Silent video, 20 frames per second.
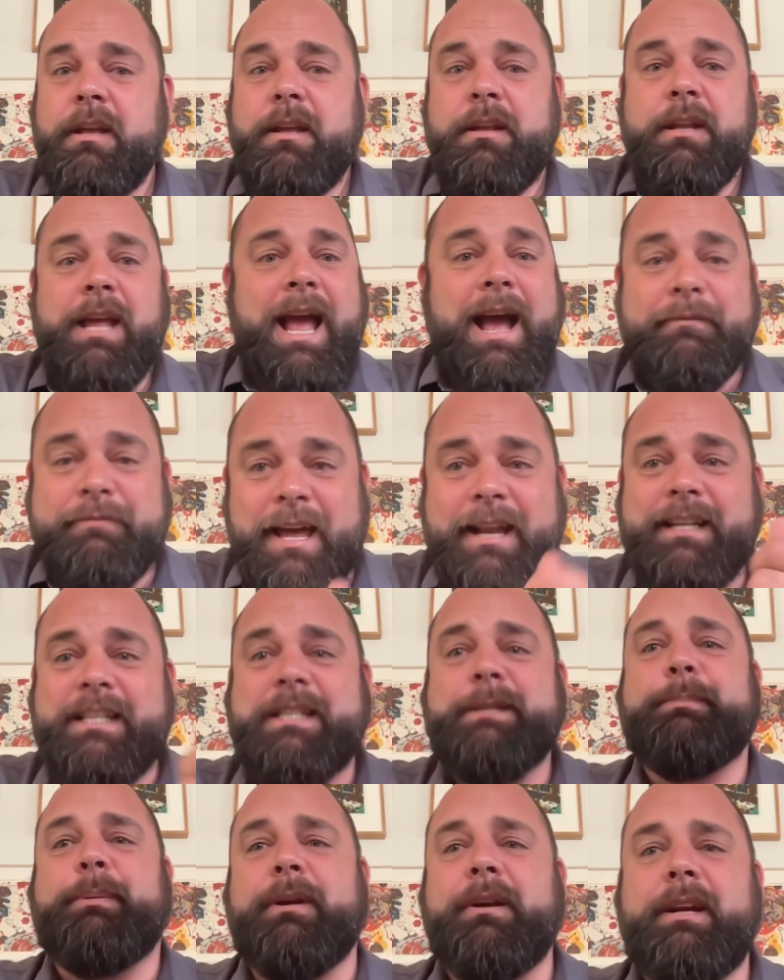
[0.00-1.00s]
have that
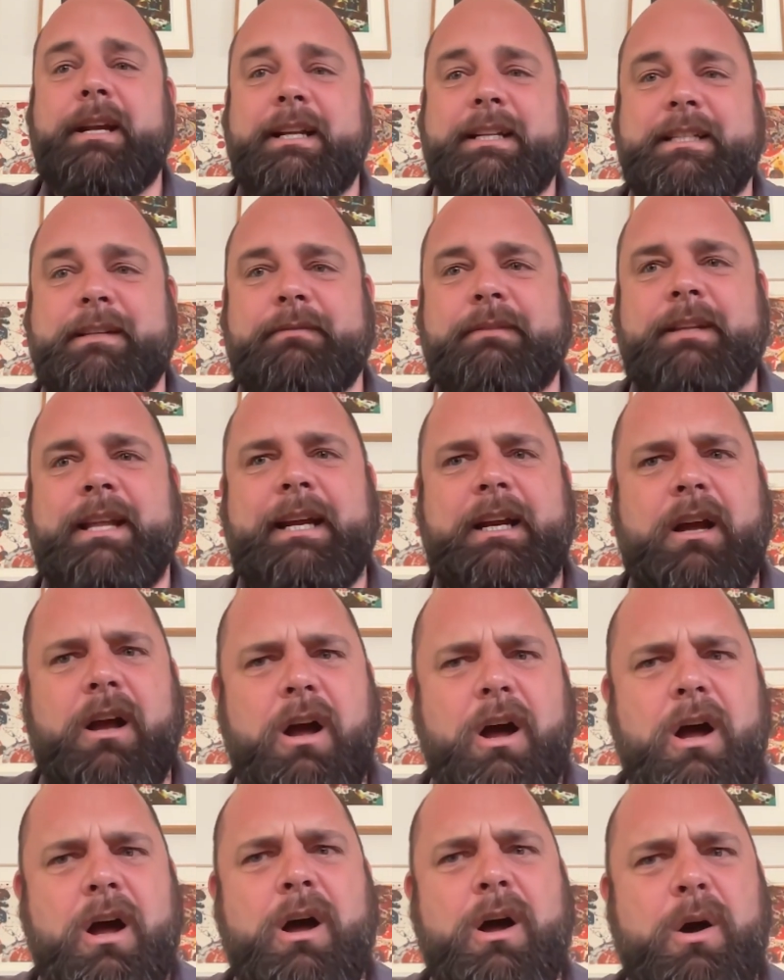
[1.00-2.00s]
experience of like,
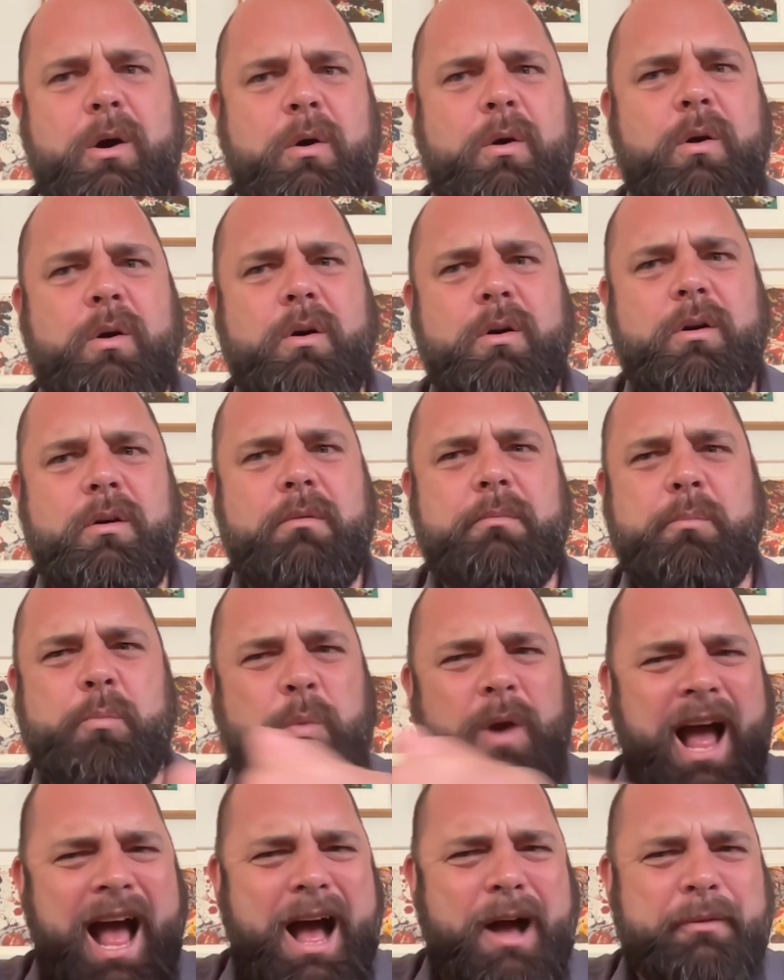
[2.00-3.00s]
oh,
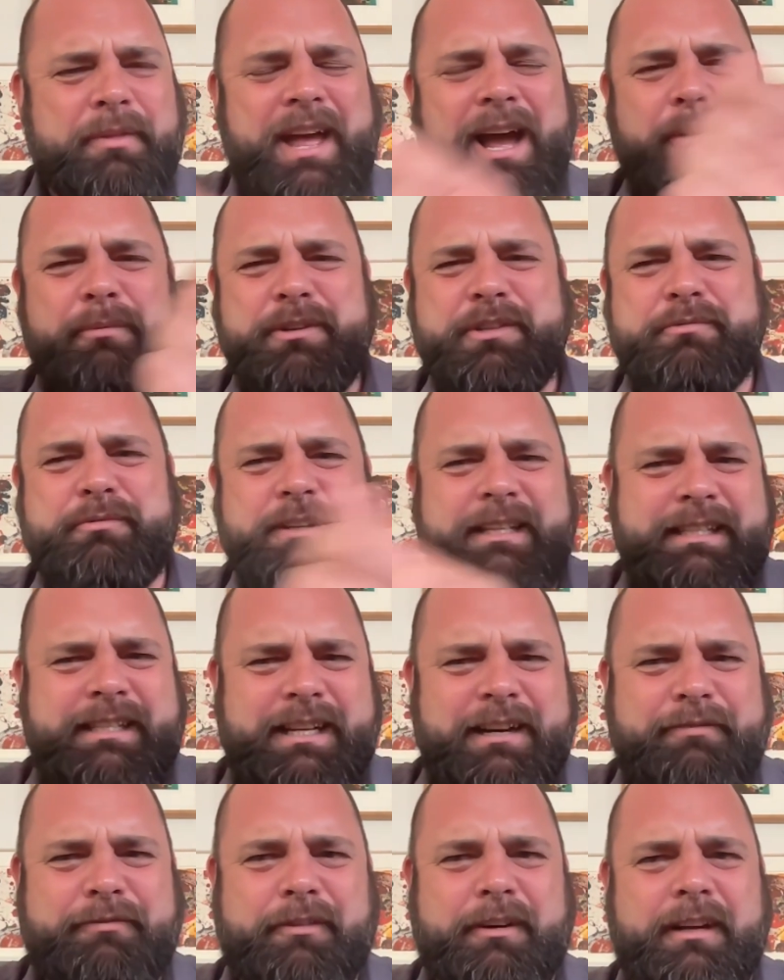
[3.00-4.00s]
wow, that was really
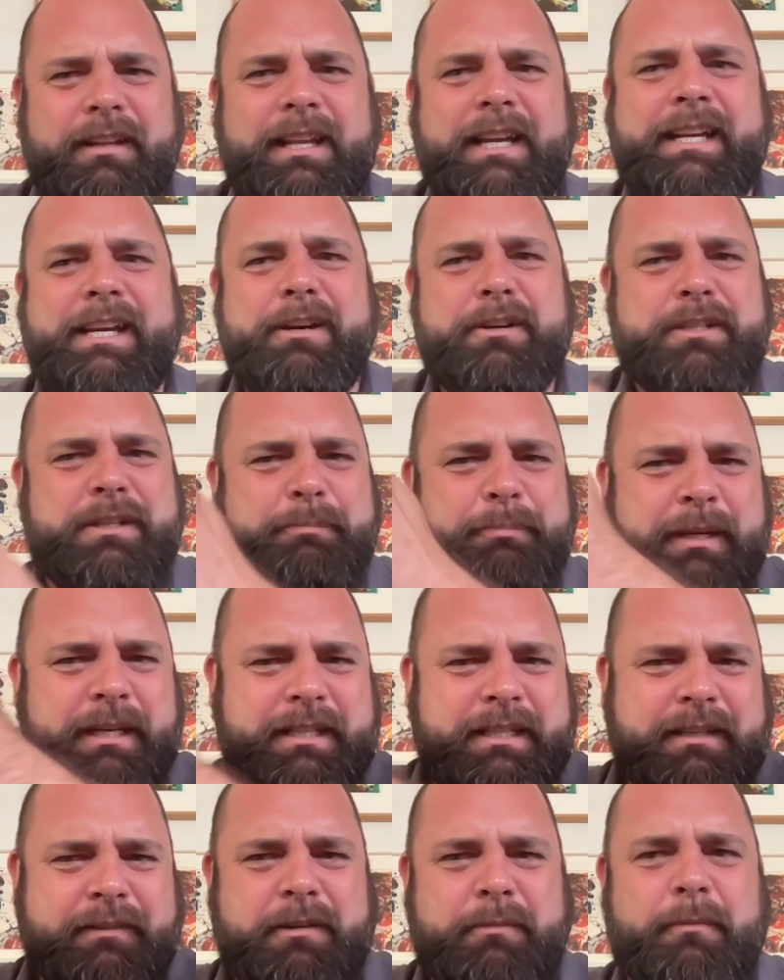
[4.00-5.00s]
different. Like, here's a
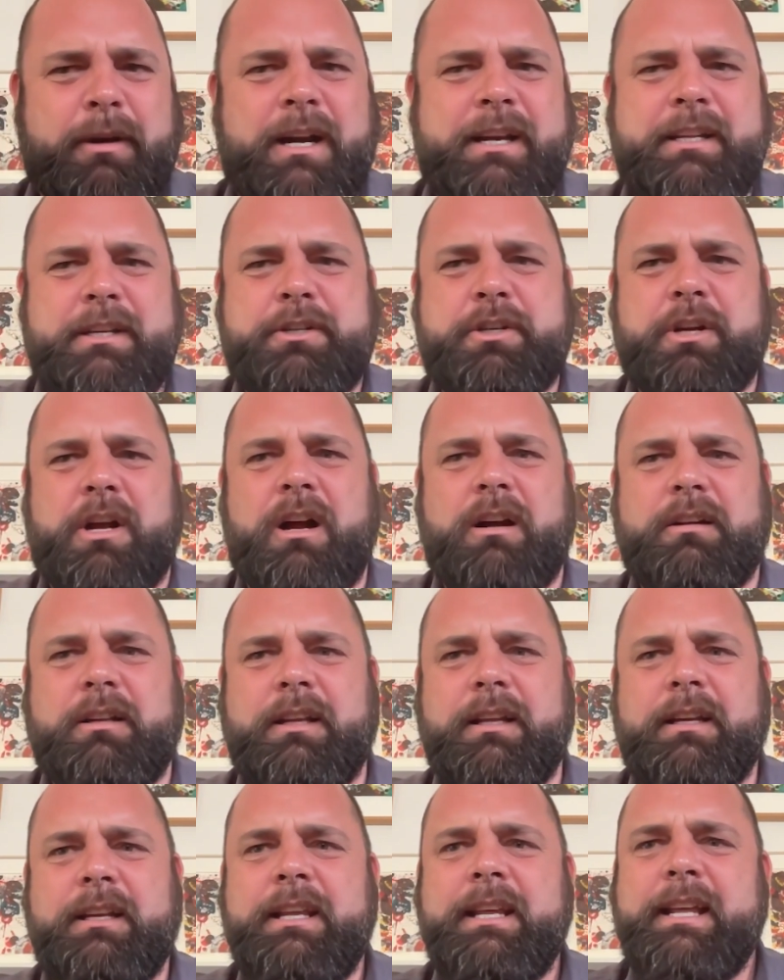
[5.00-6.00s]
piece of commodity
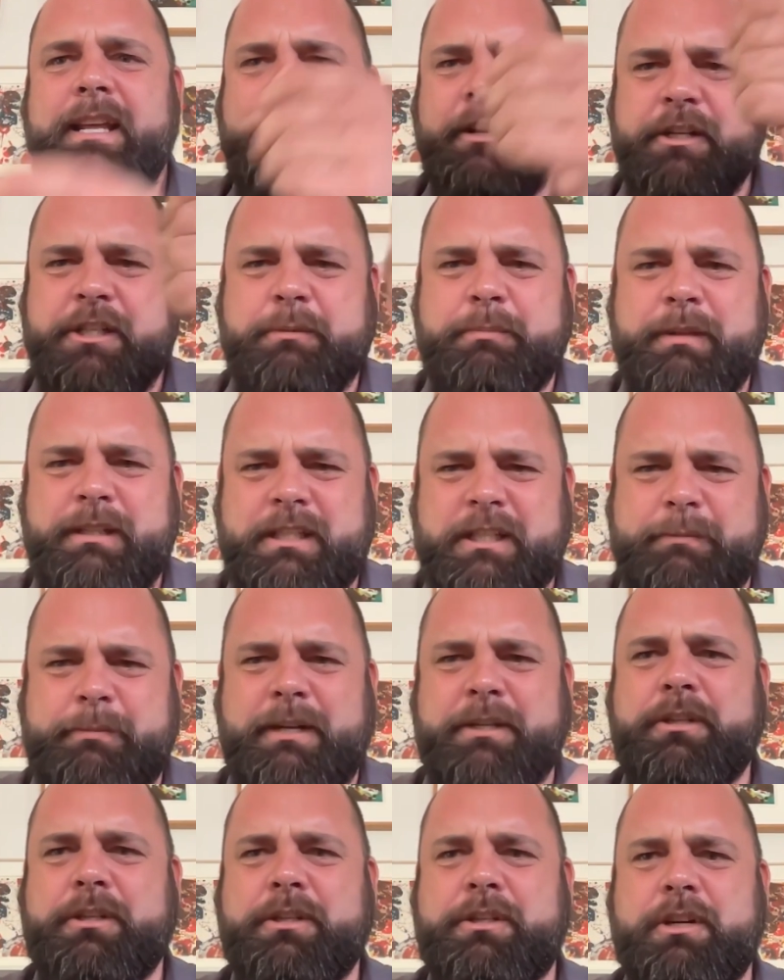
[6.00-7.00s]
chocolate. Here's a piece of
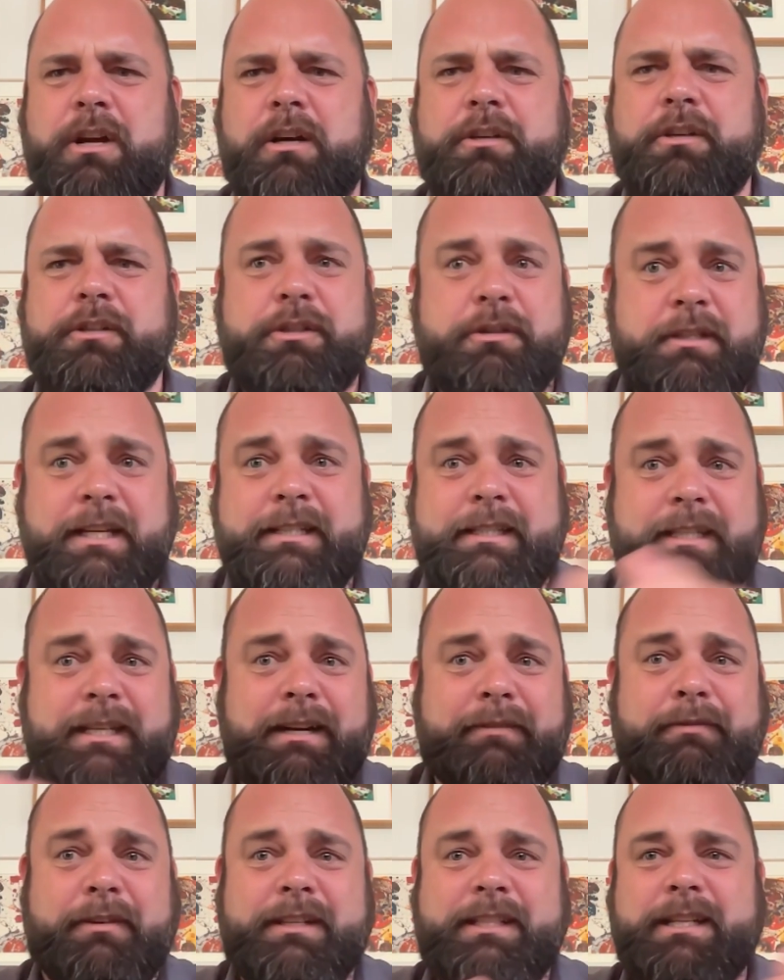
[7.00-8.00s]
specialty chocolate. Do you taste the
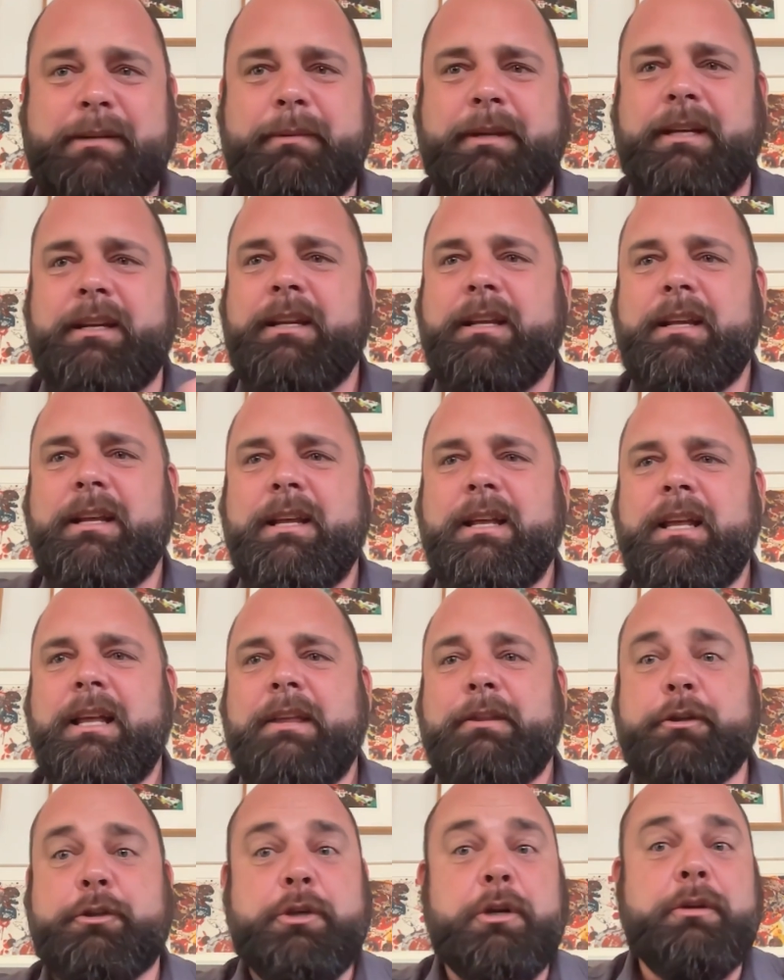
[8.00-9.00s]
difference? I mean,
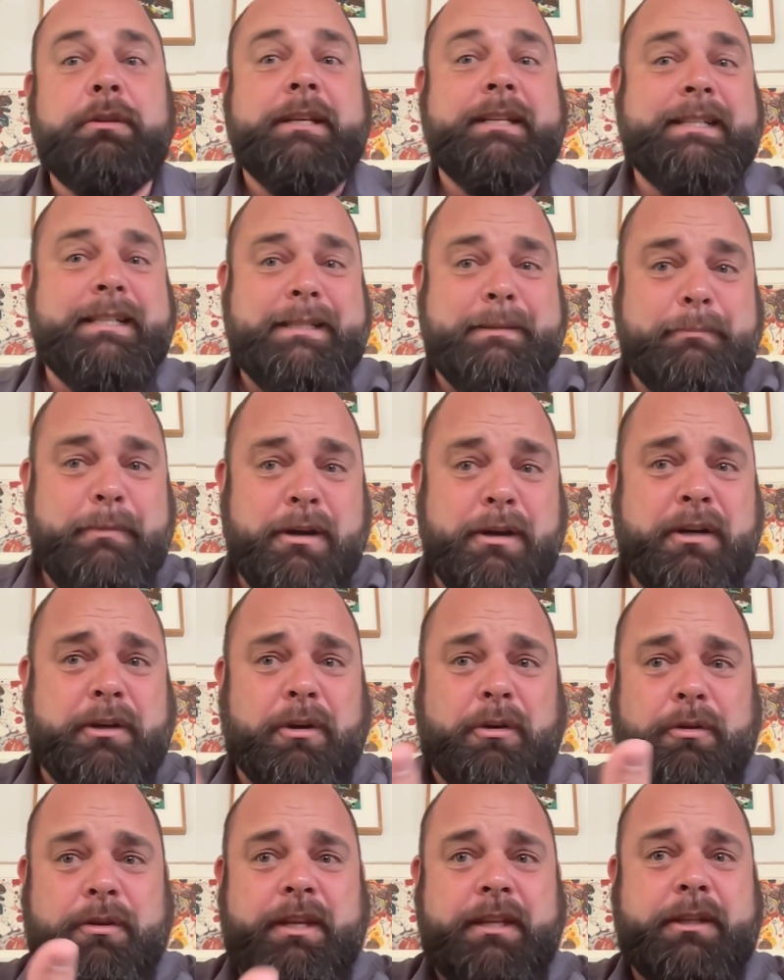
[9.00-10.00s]
the truth is, it's a
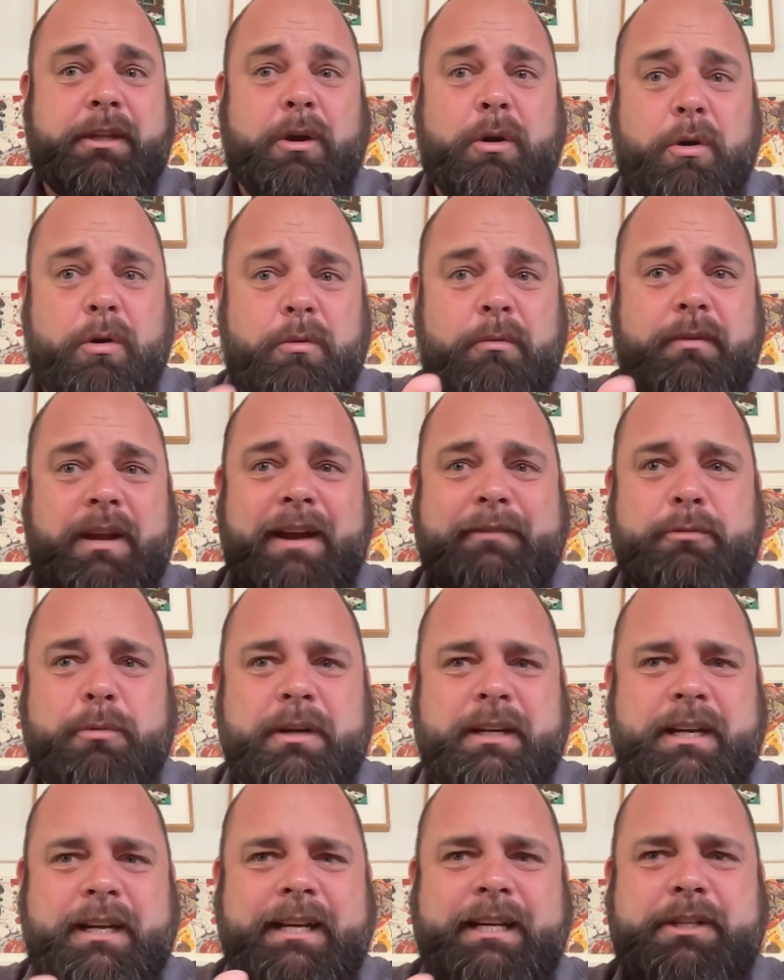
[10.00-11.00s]
miracle that
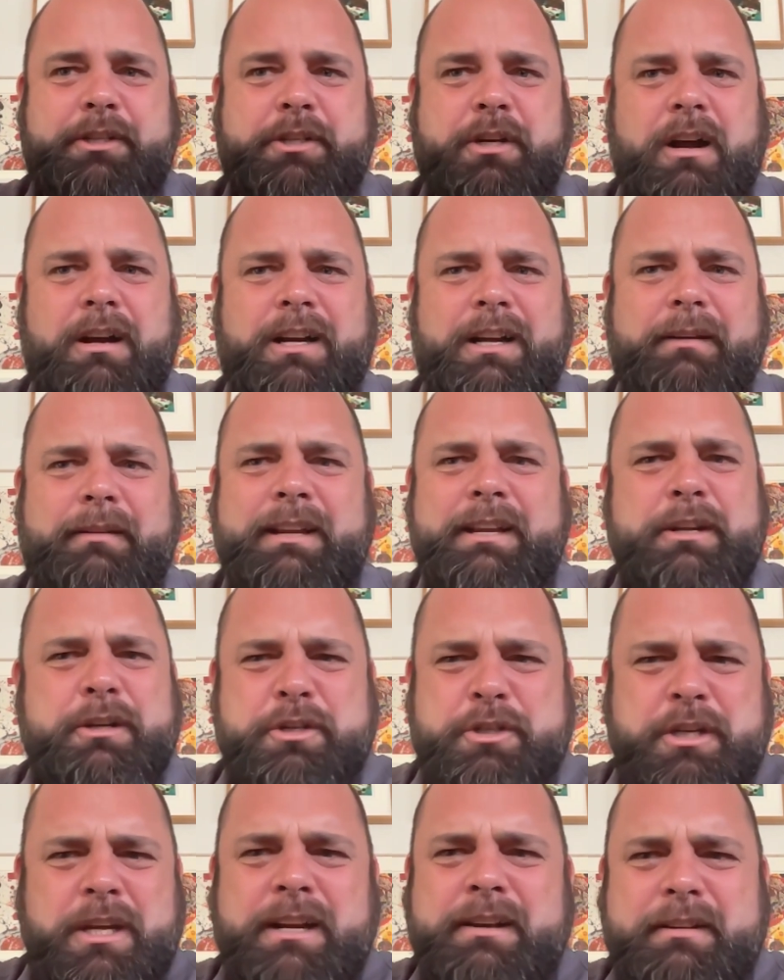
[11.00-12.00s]
everyone can eat chocolate.
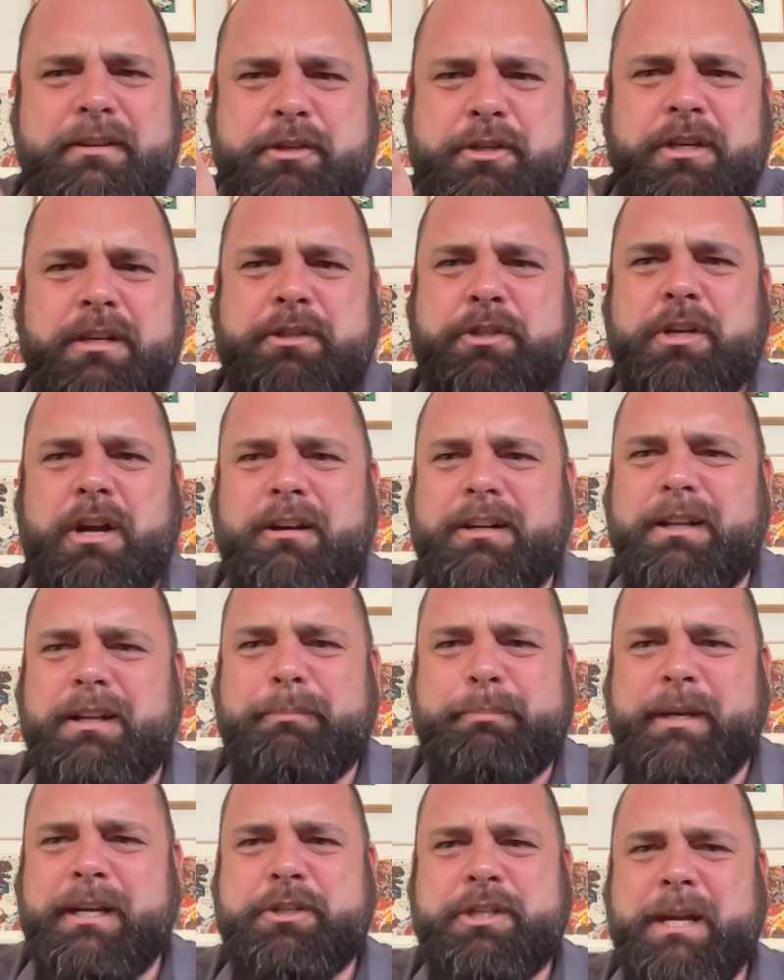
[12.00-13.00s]
Should chocolate
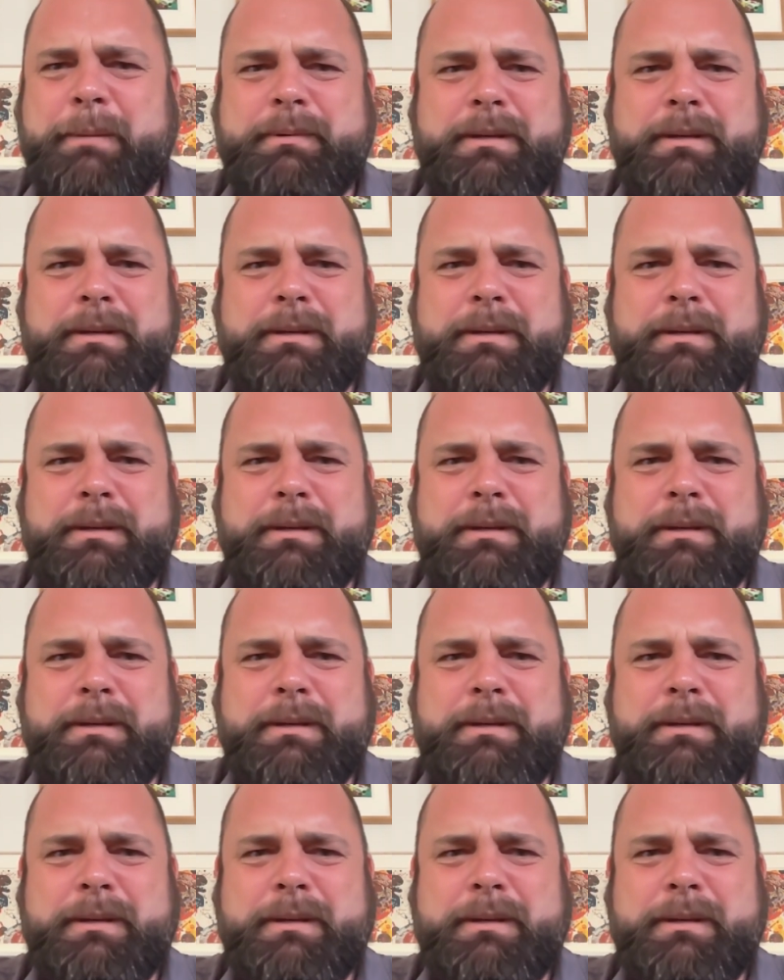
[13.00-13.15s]
be a cheap